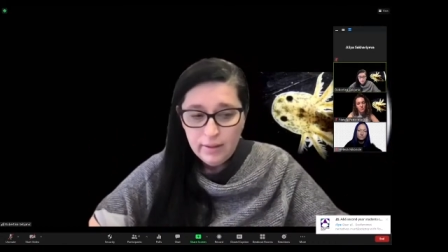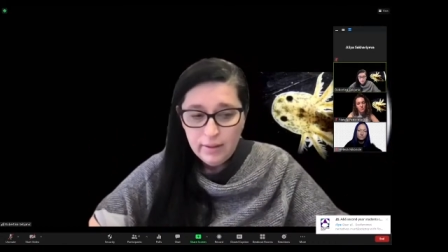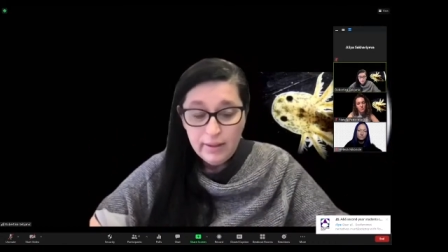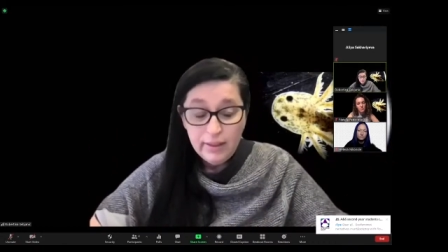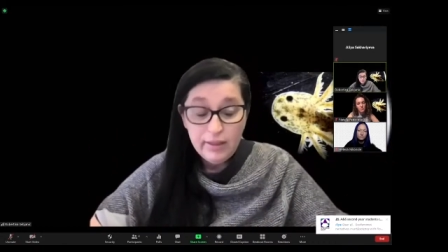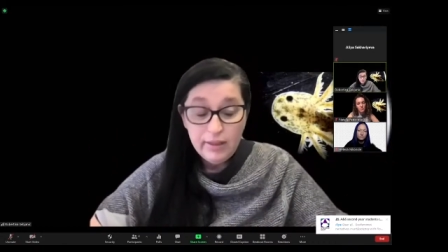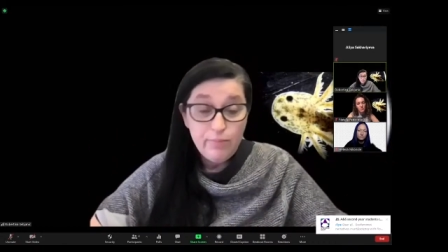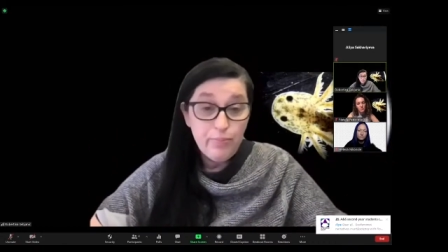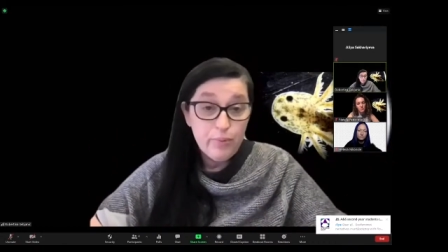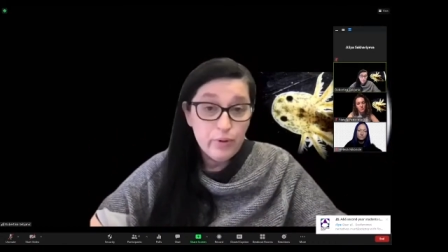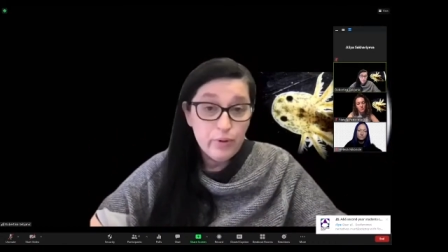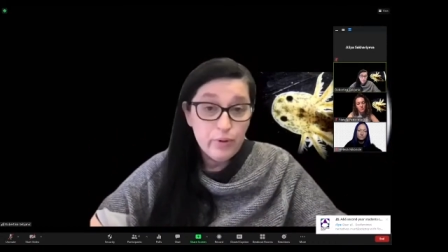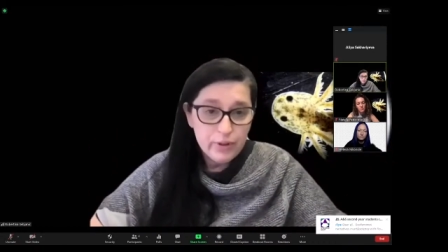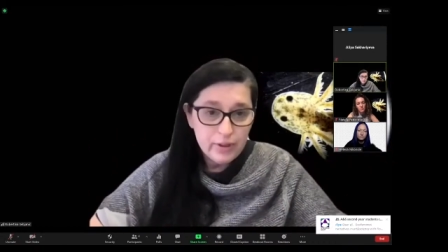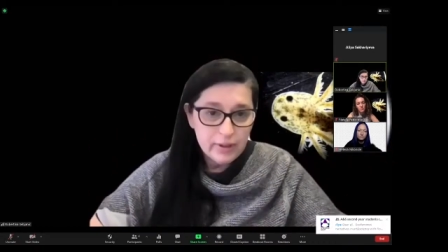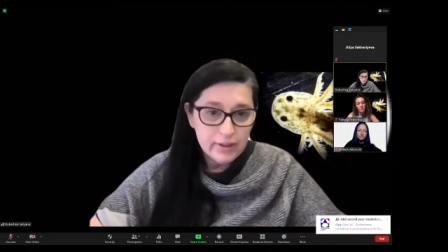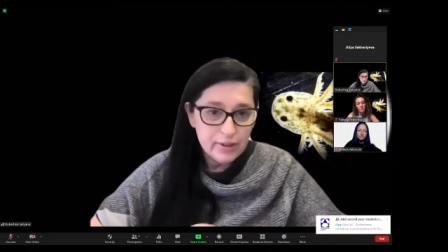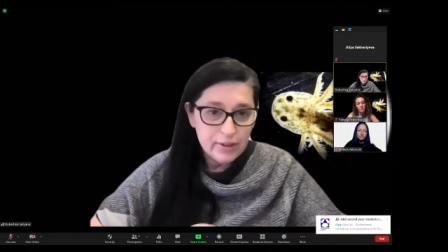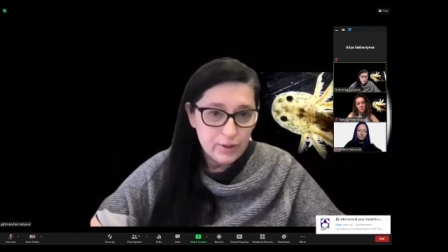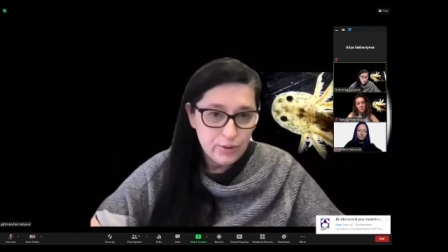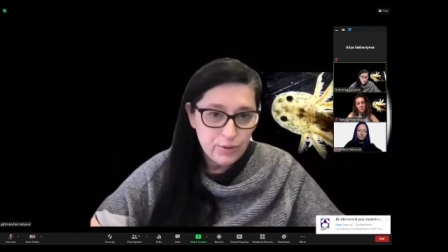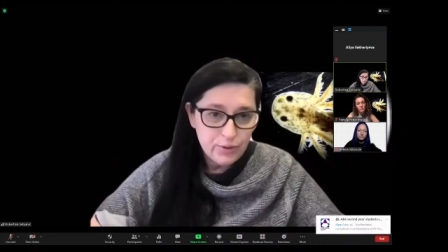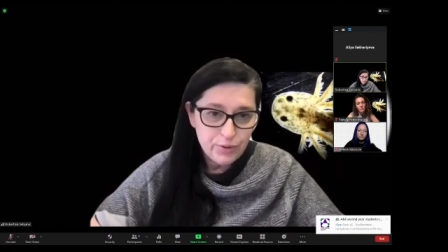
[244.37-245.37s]
it brought
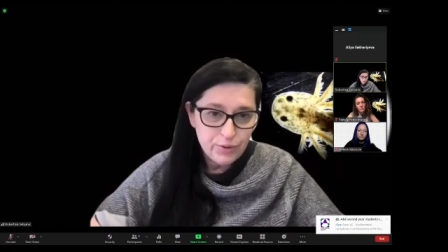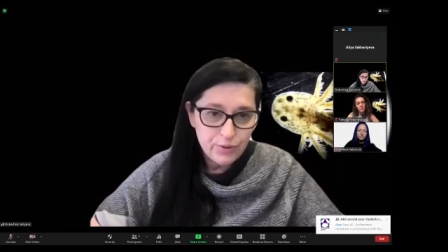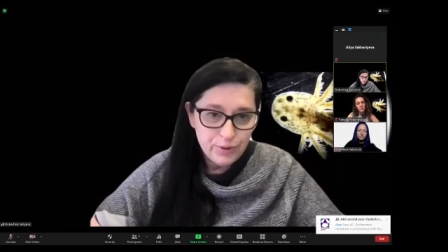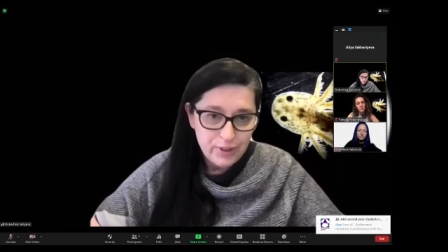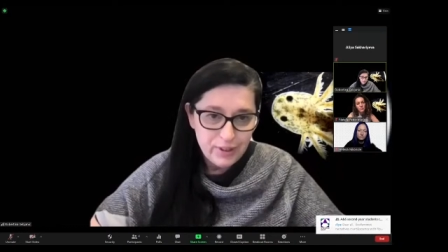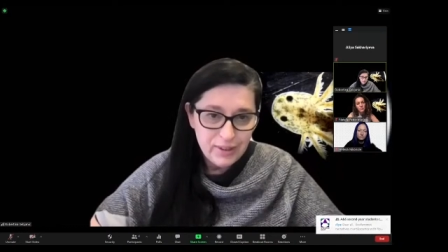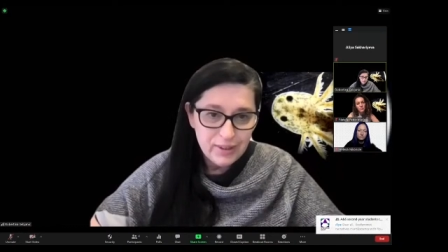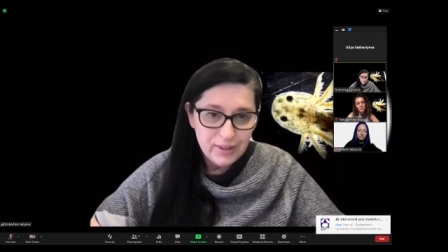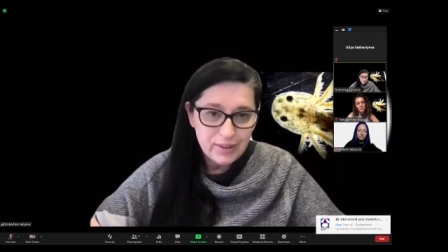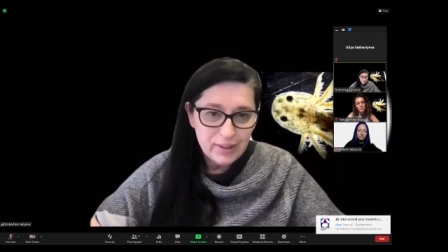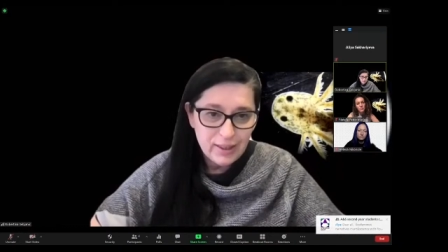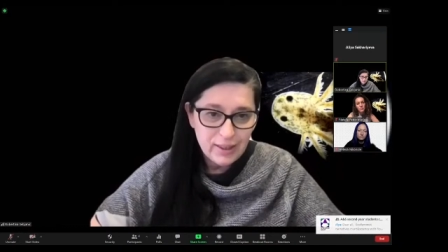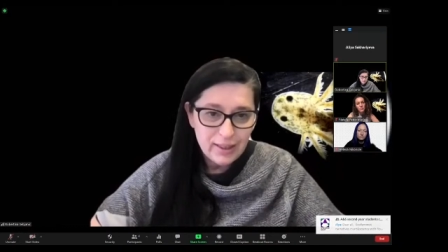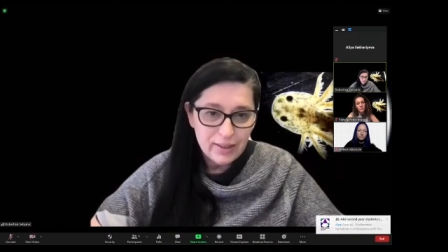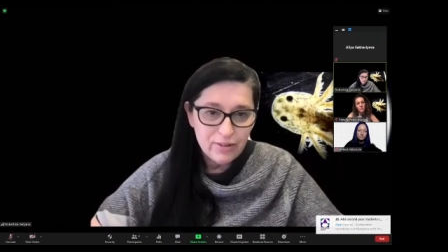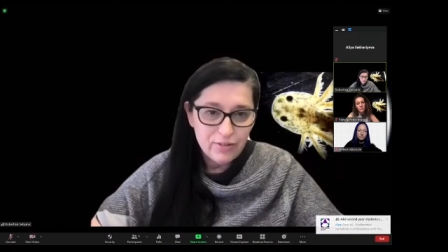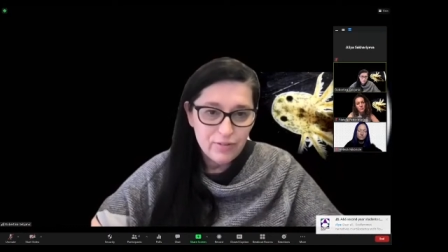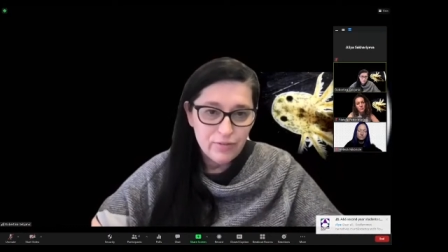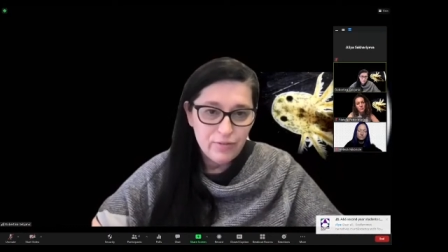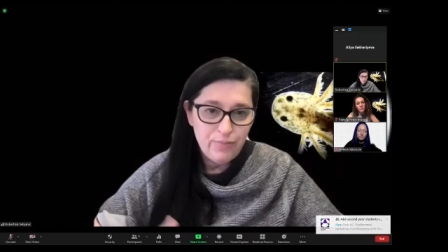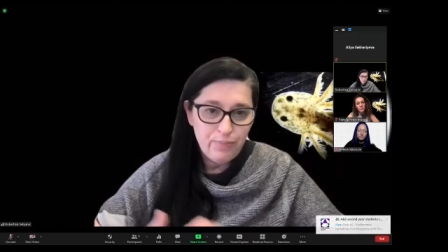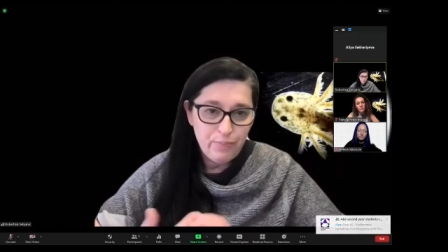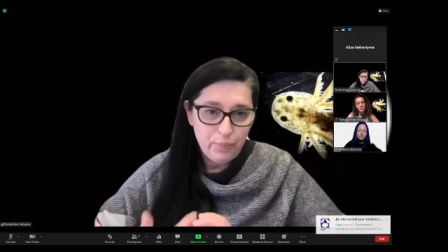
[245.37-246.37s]
us to these kind
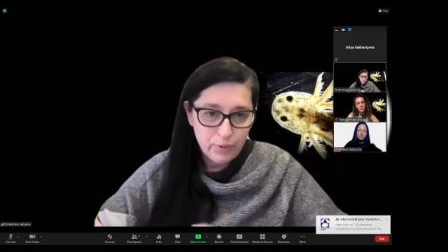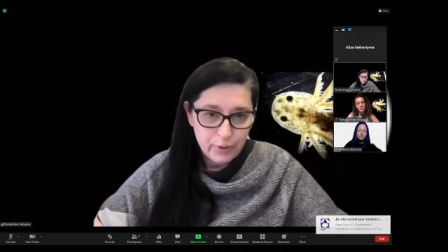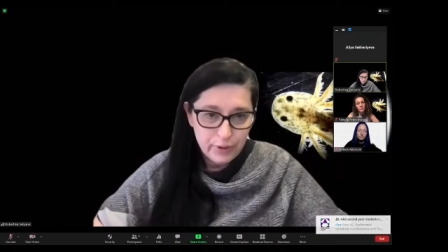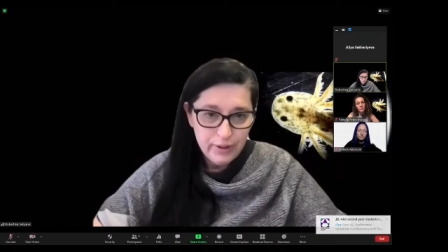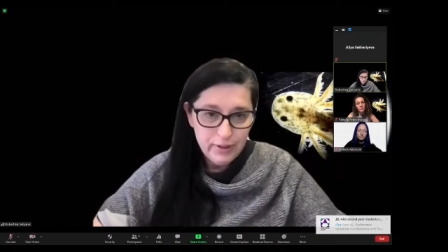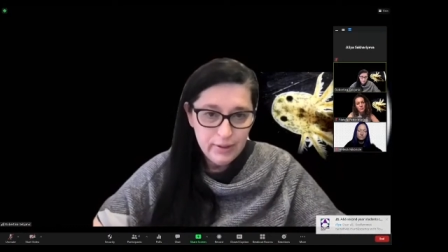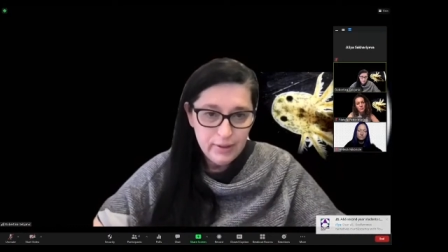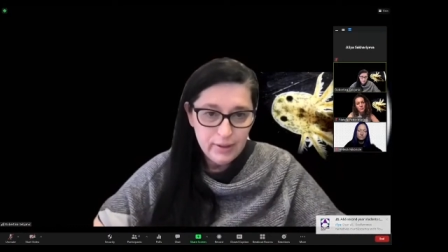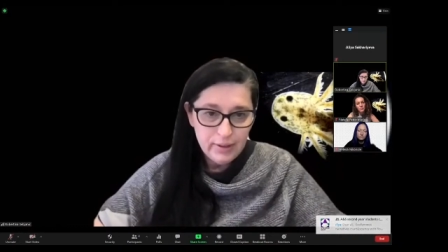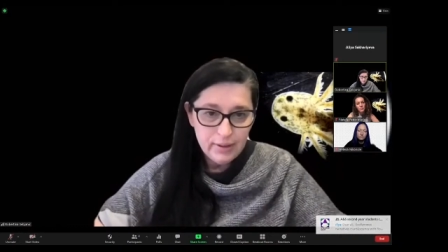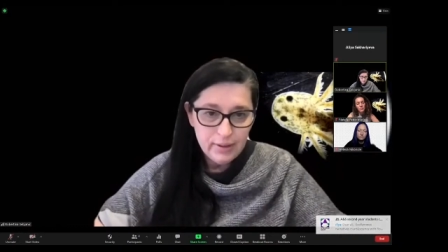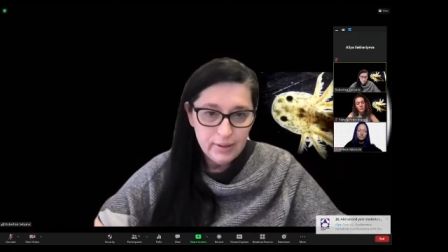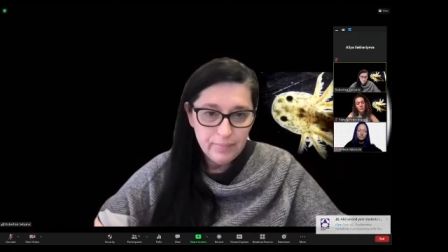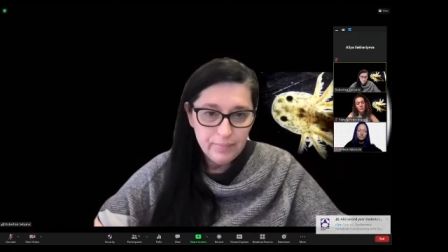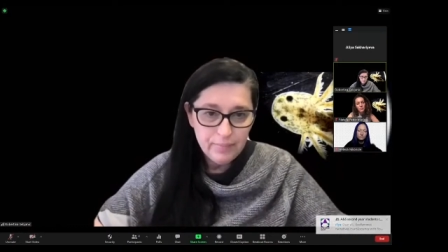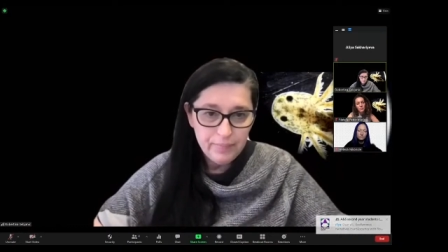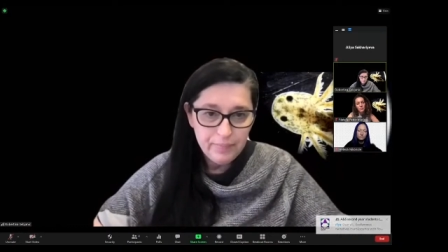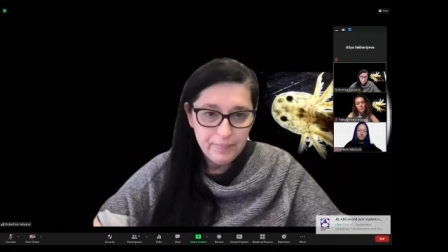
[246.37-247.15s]
of points.